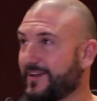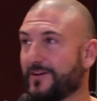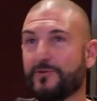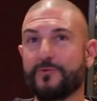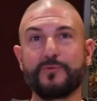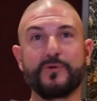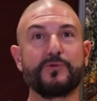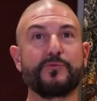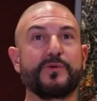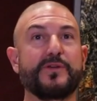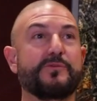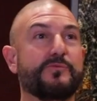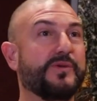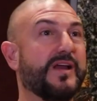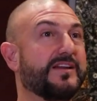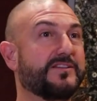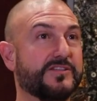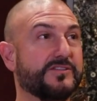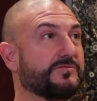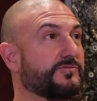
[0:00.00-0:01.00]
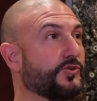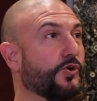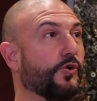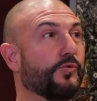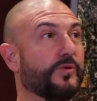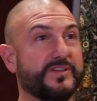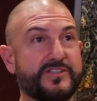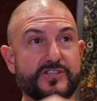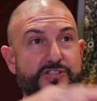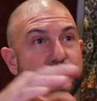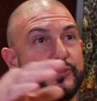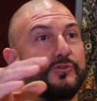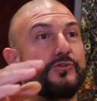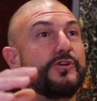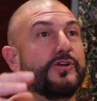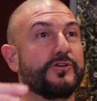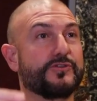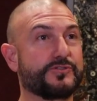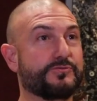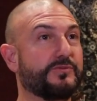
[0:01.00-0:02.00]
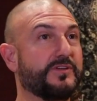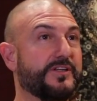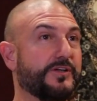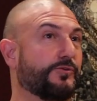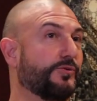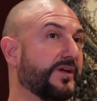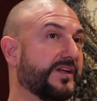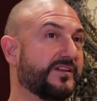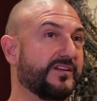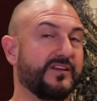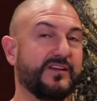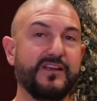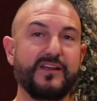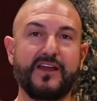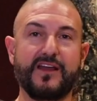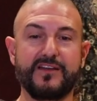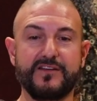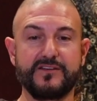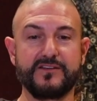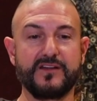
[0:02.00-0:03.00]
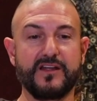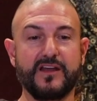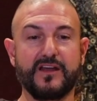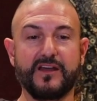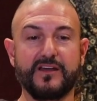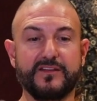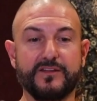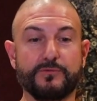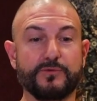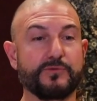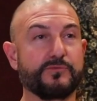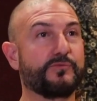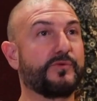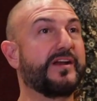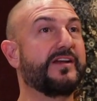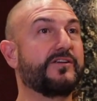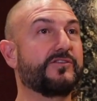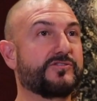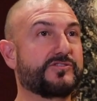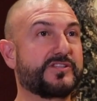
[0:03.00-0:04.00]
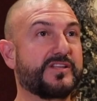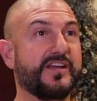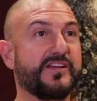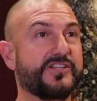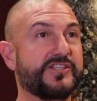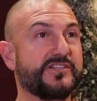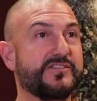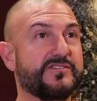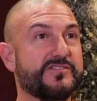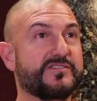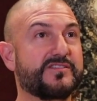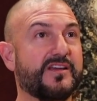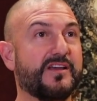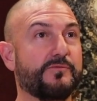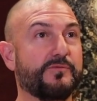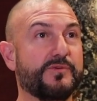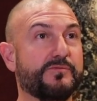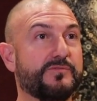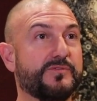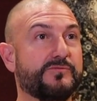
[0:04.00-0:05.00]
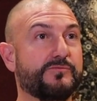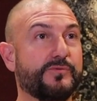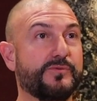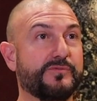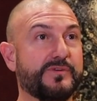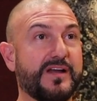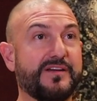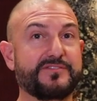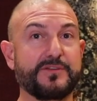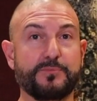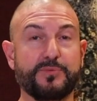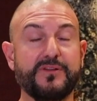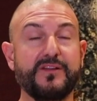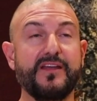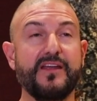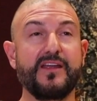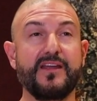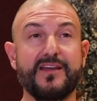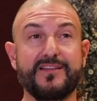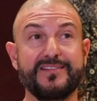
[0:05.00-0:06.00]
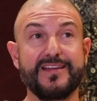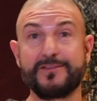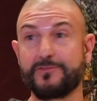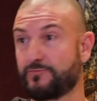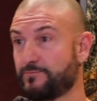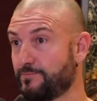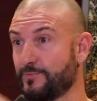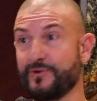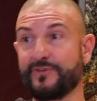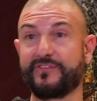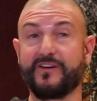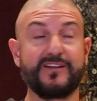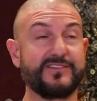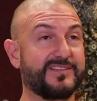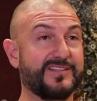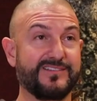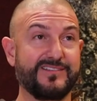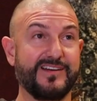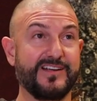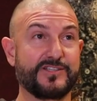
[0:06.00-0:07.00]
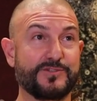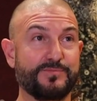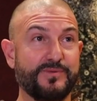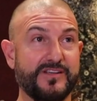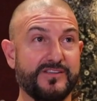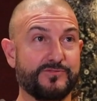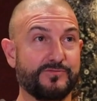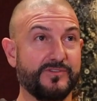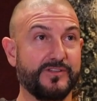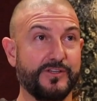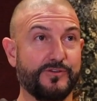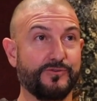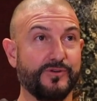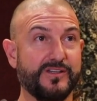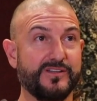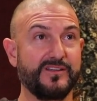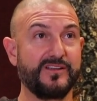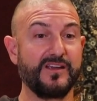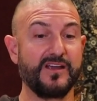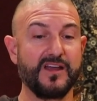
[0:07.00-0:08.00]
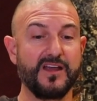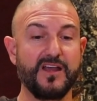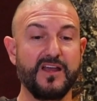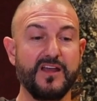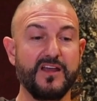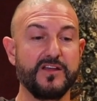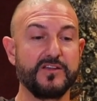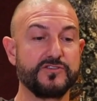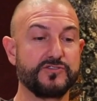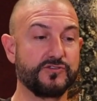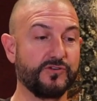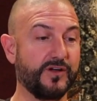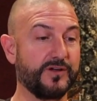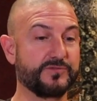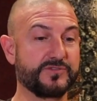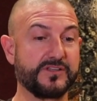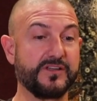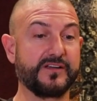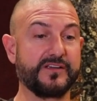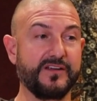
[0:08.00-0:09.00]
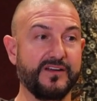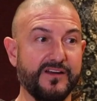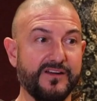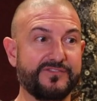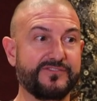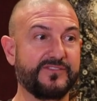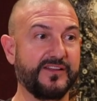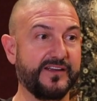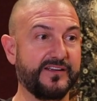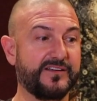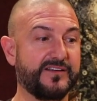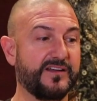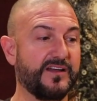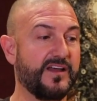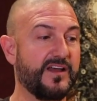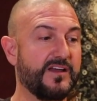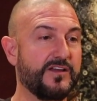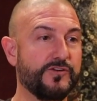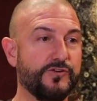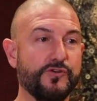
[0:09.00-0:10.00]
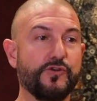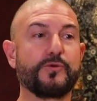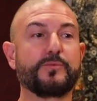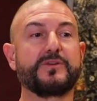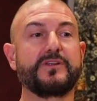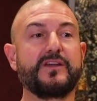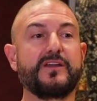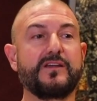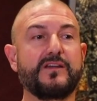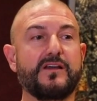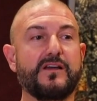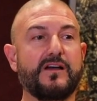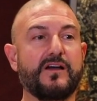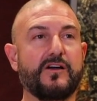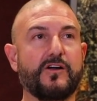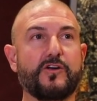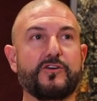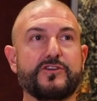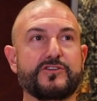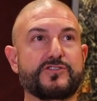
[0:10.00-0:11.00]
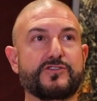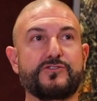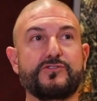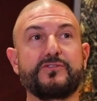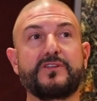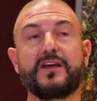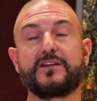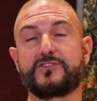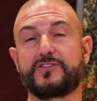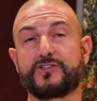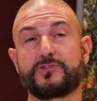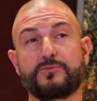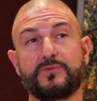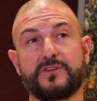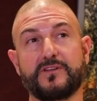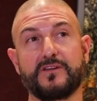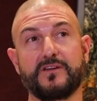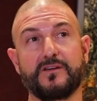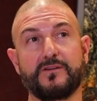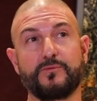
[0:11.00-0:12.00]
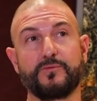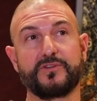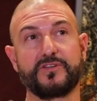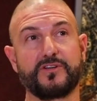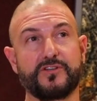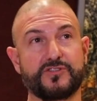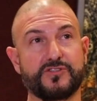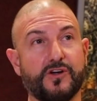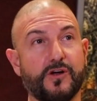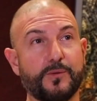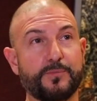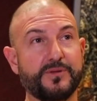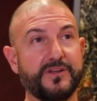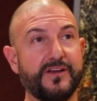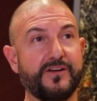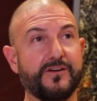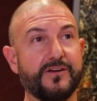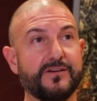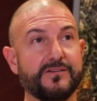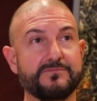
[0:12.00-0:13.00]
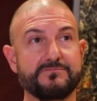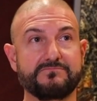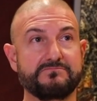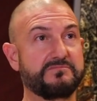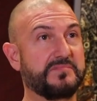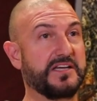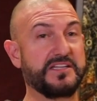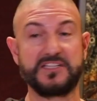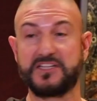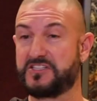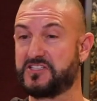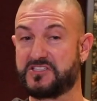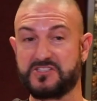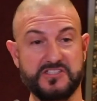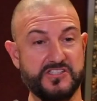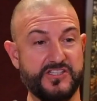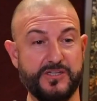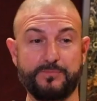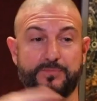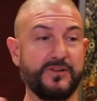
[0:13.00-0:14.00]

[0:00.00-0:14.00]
We had to go into studios really quickly, and they were radio stations, and we would have to play and then move on to the next place really quickly. So I was lucky enough, normally artists would do that just with a guitar player, and they just zip